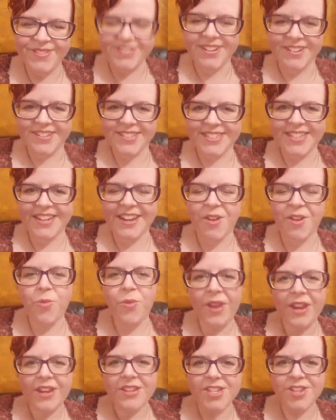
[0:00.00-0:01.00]
Darcinda.
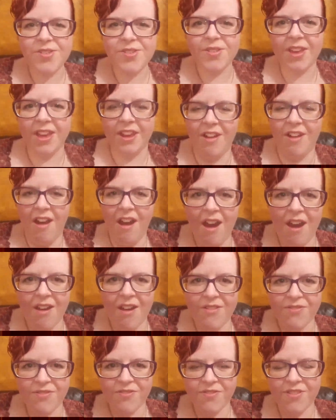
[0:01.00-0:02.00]
When do you get
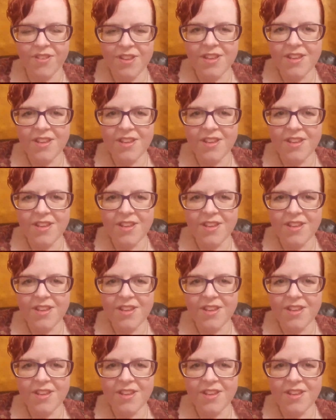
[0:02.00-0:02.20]
off?